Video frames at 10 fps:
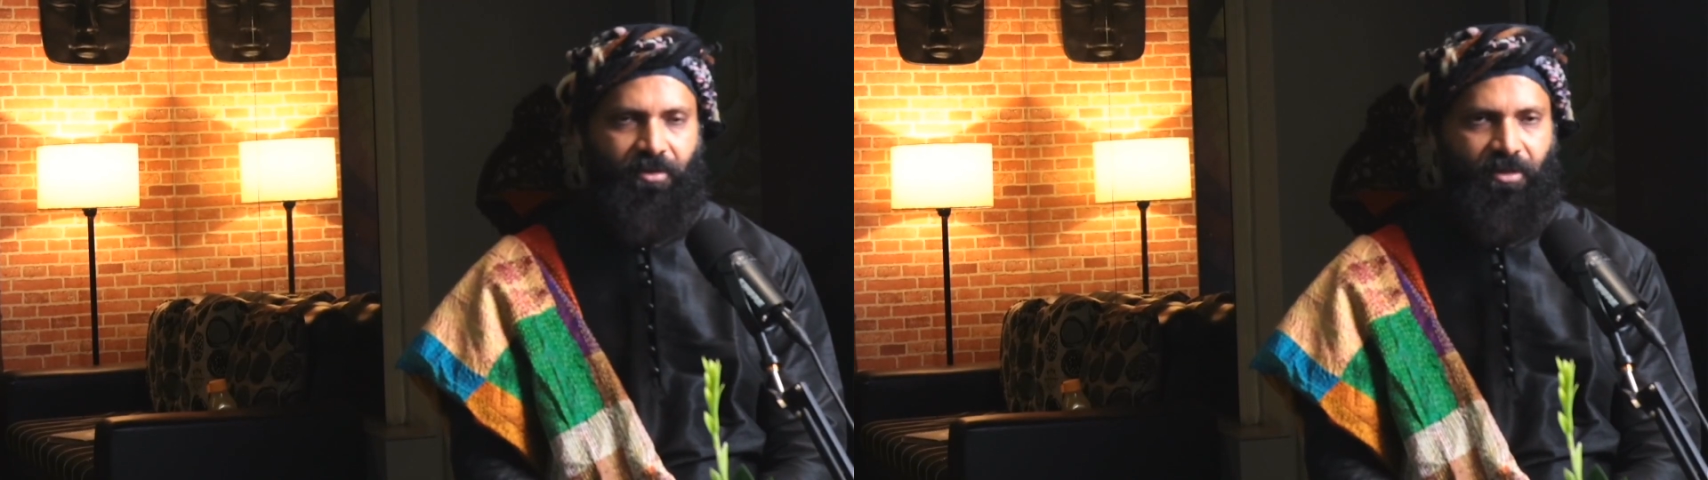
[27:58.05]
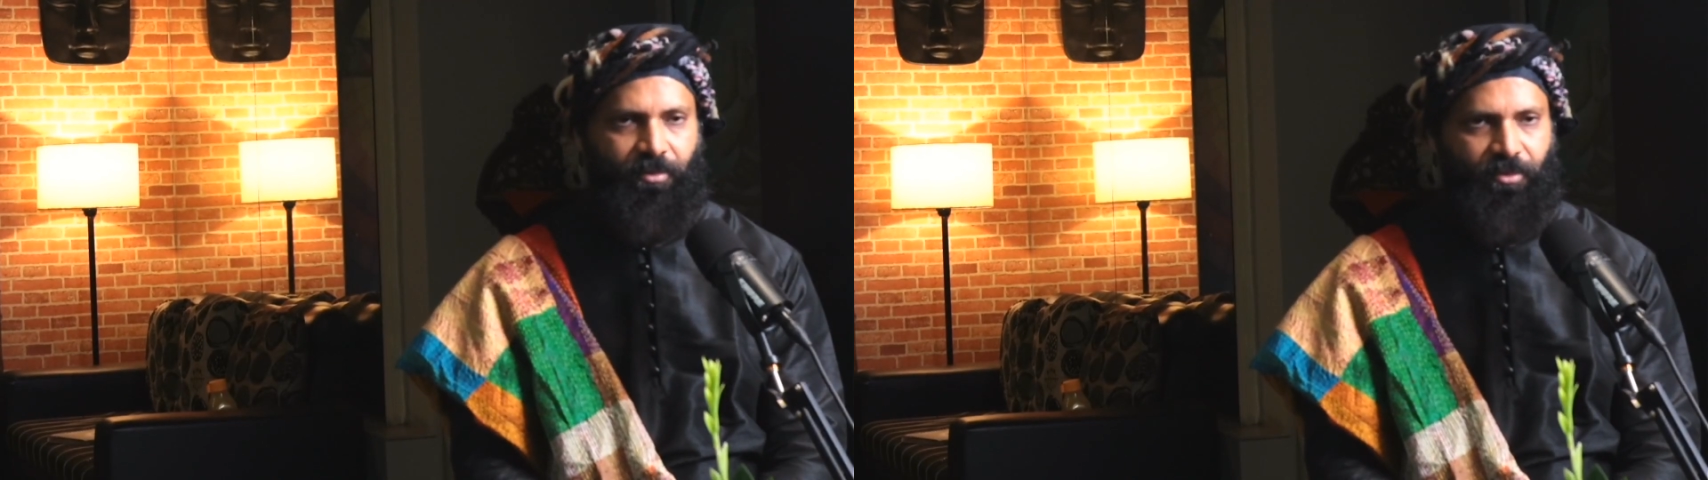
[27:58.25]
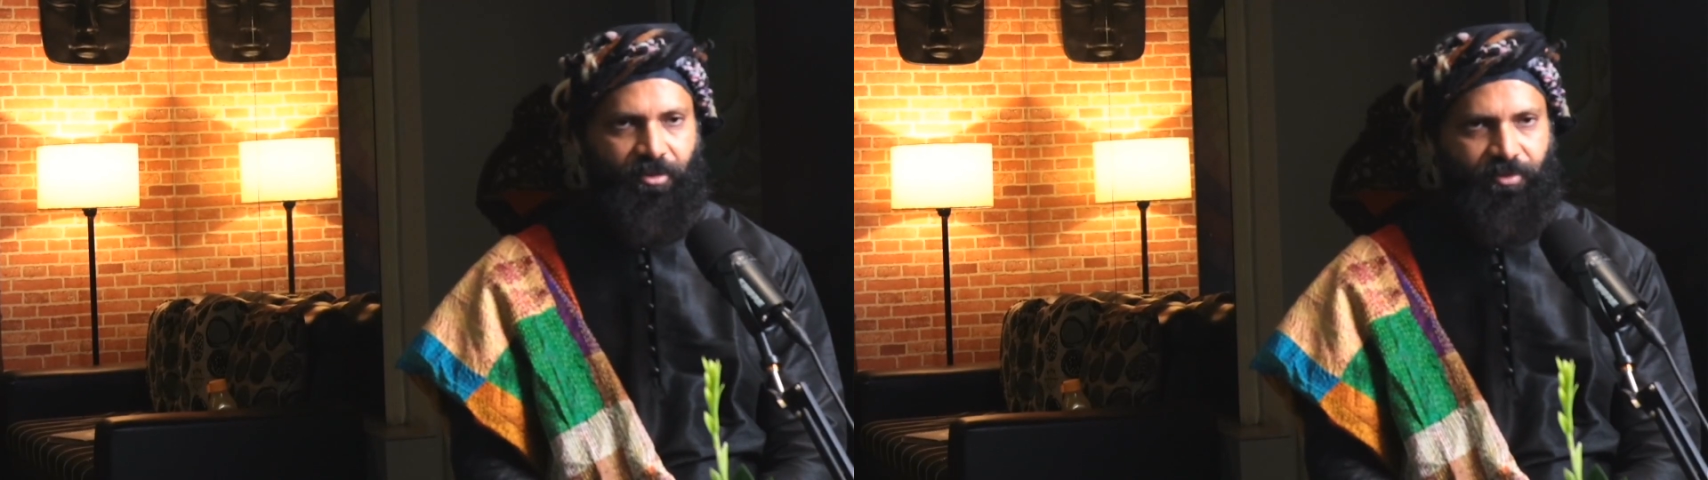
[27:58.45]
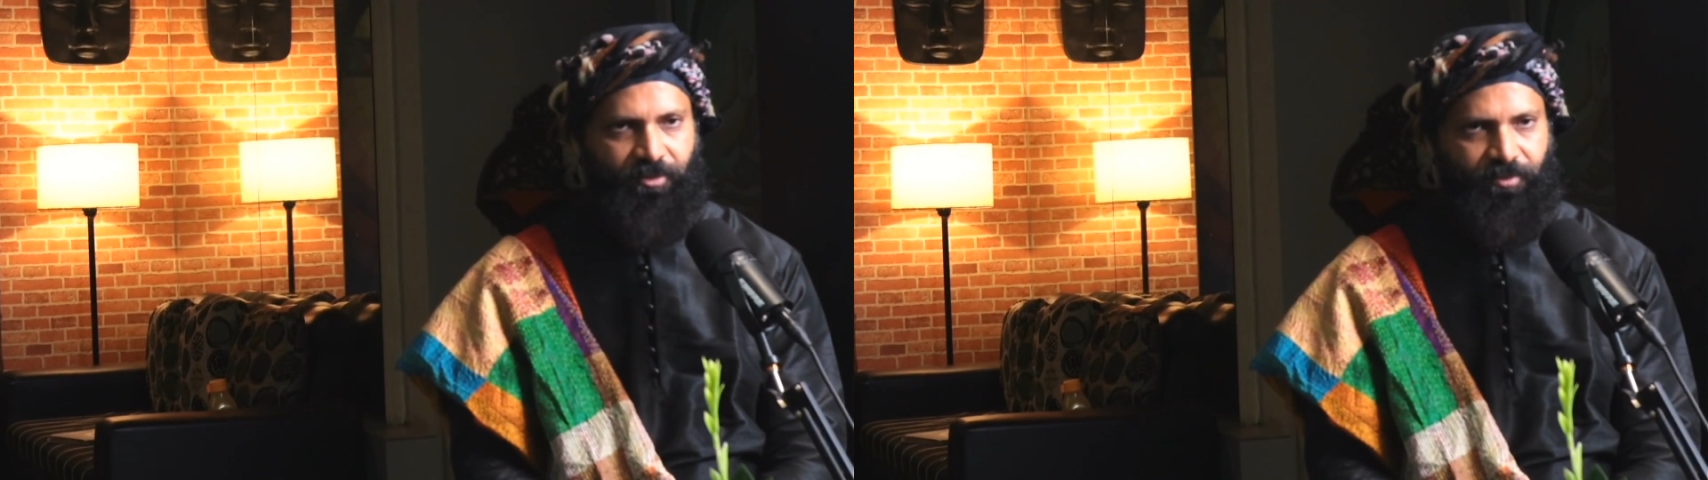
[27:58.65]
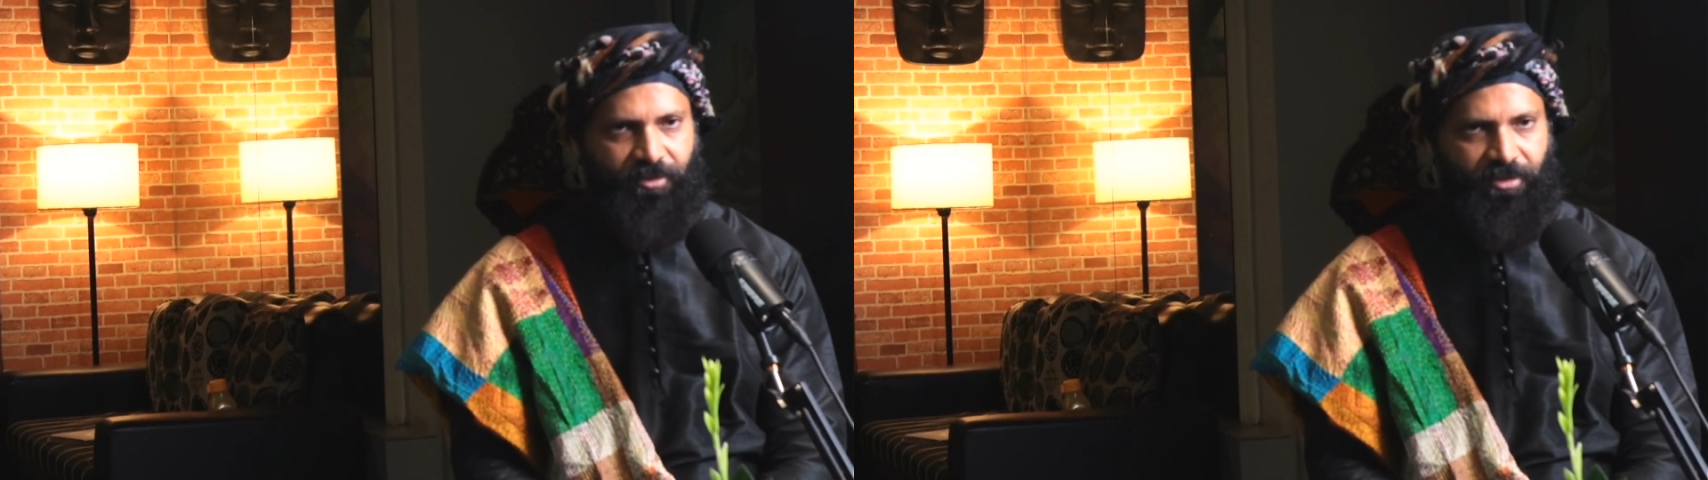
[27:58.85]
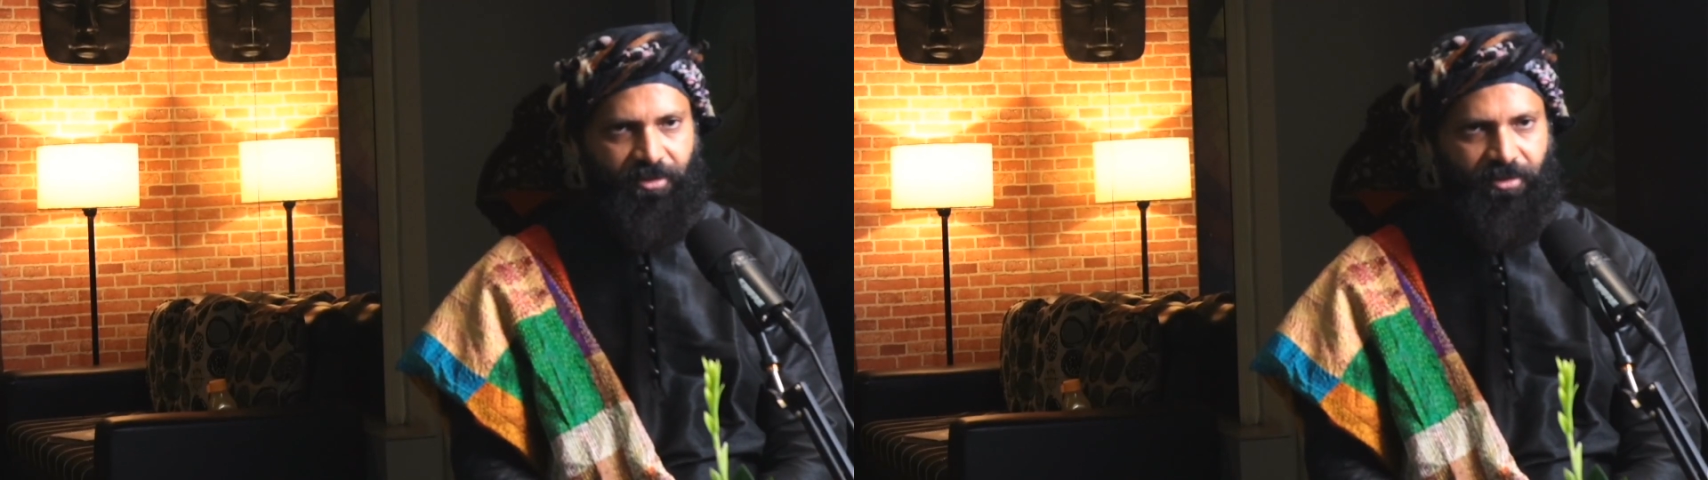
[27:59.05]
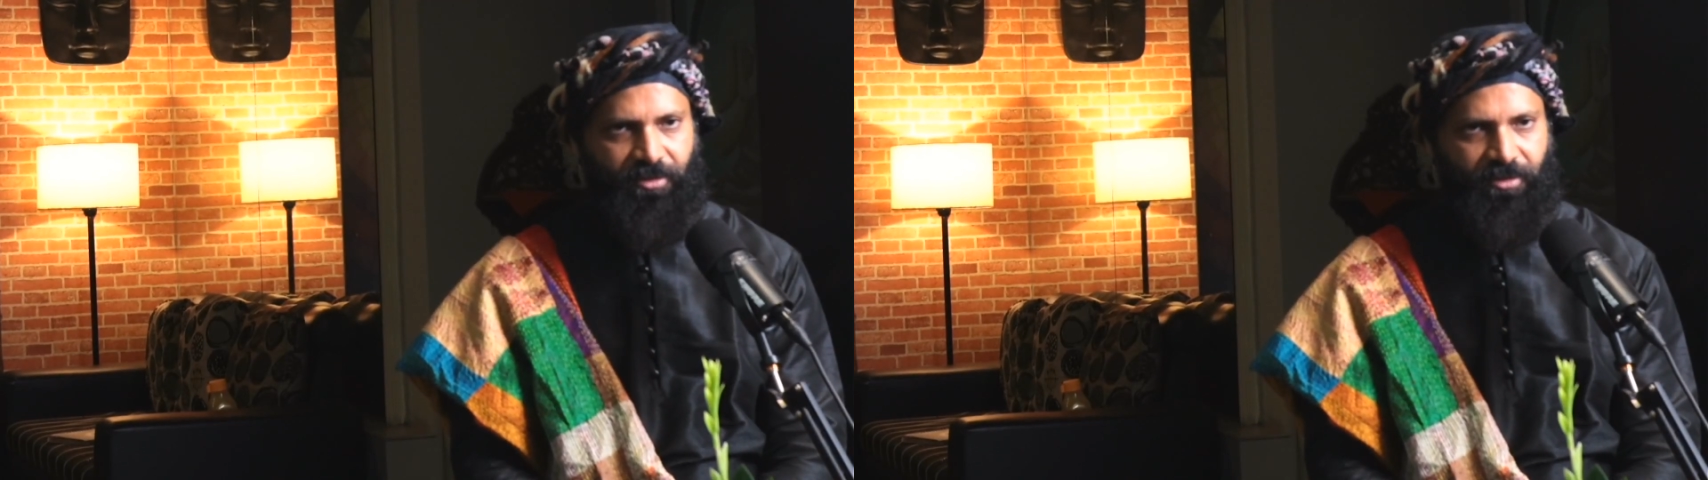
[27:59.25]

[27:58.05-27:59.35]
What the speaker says: among people.